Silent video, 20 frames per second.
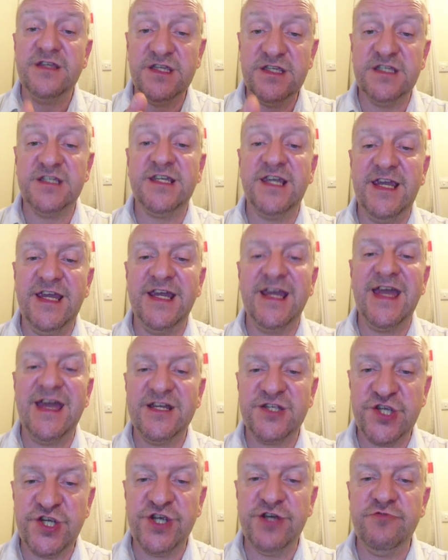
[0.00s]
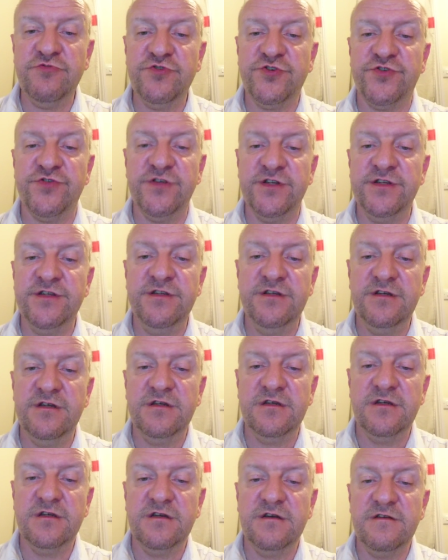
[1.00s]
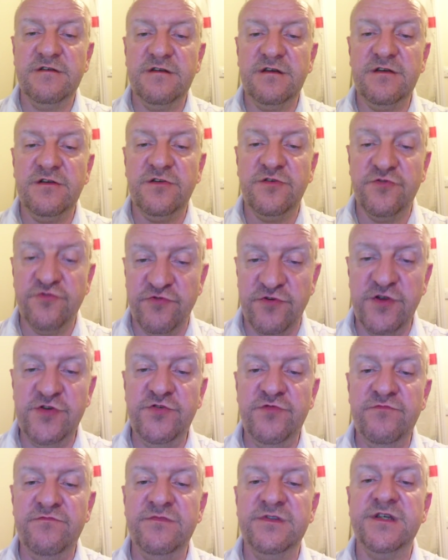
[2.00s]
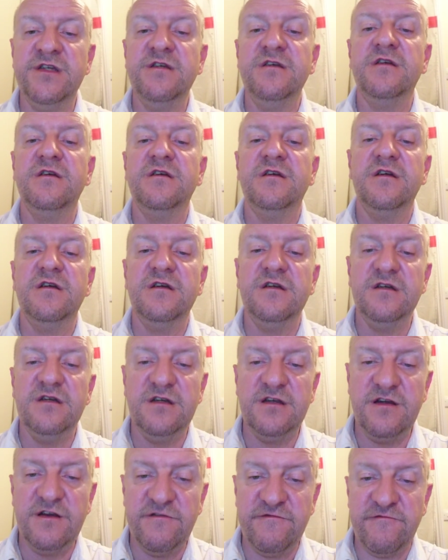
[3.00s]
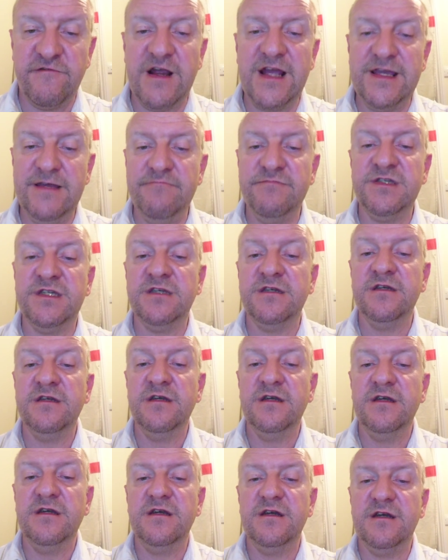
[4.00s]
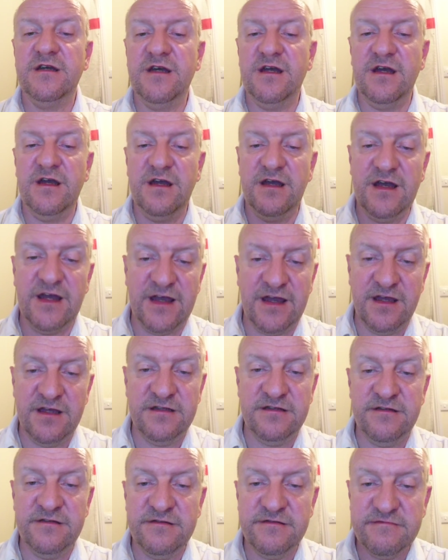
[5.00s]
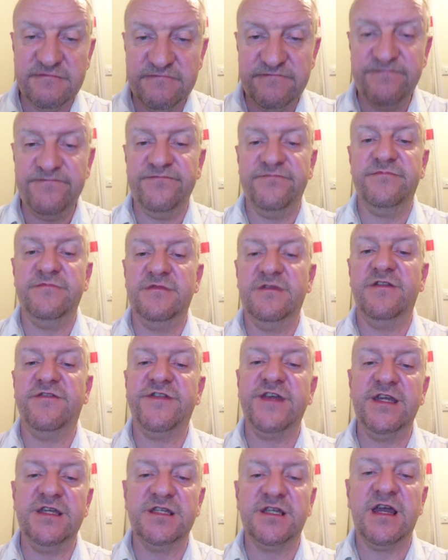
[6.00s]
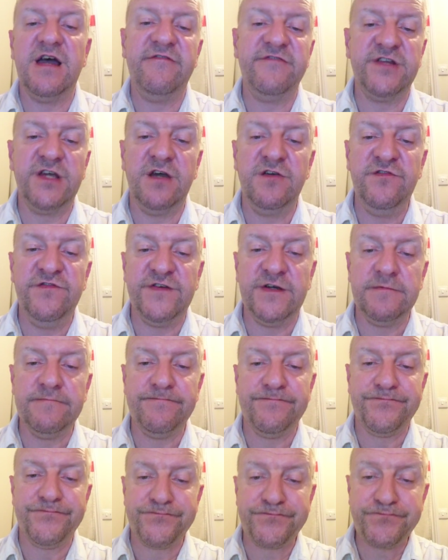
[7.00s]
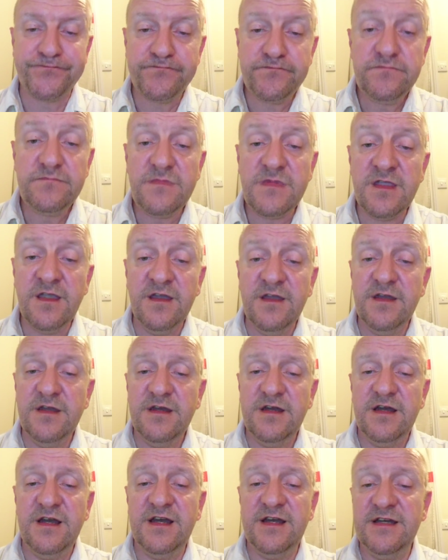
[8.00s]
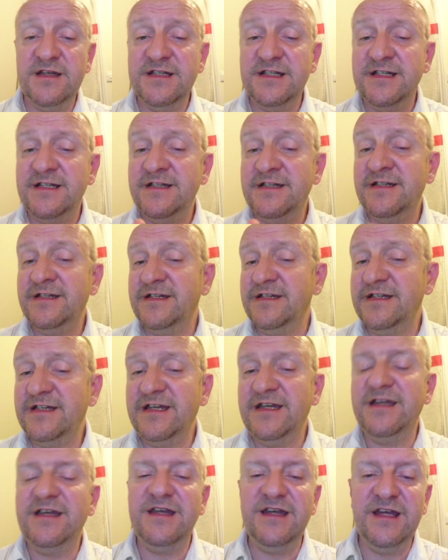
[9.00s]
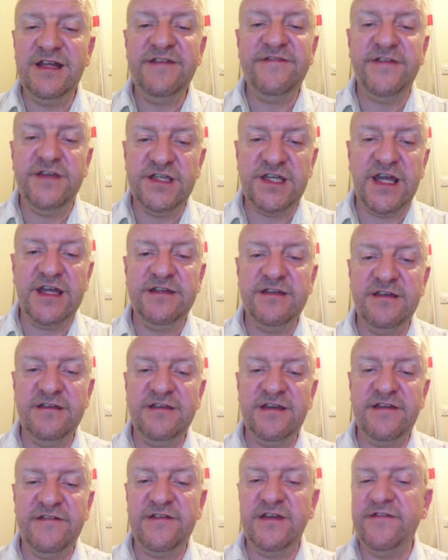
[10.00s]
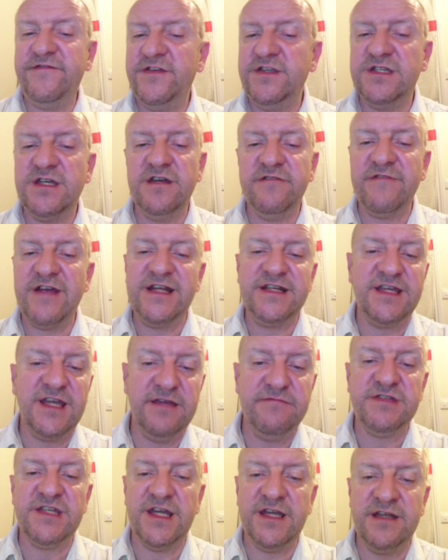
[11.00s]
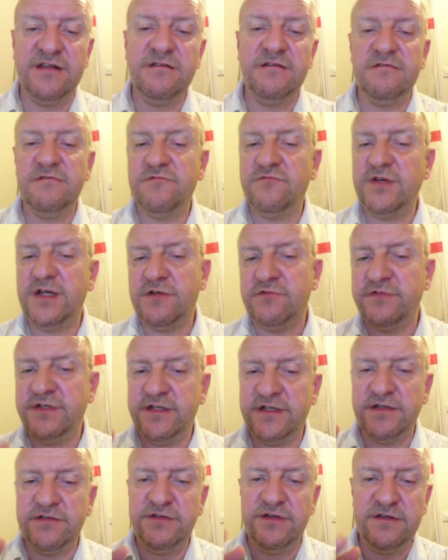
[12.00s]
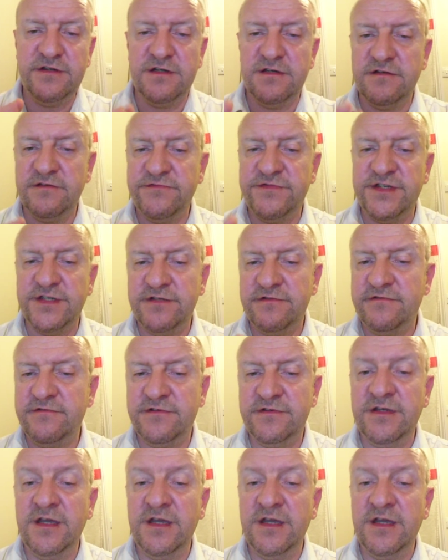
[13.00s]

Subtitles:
seeing our children groomed, raped, and things covered over. And if you turn around and keep saying, oh well, you can't turn,